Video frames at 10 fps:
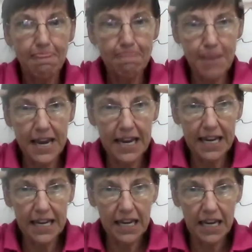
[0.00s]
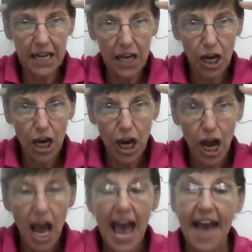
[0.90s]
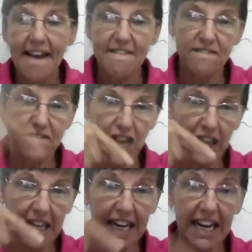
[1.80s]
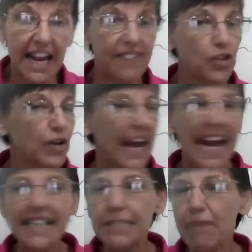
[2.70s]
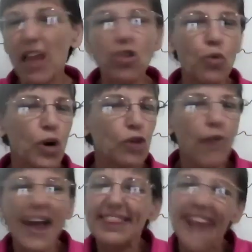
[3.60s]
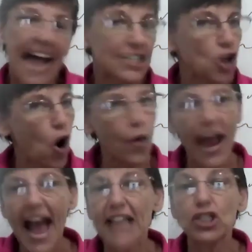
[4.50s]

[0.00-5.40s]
think, fill it in. If you can't spell the word right, that's okay.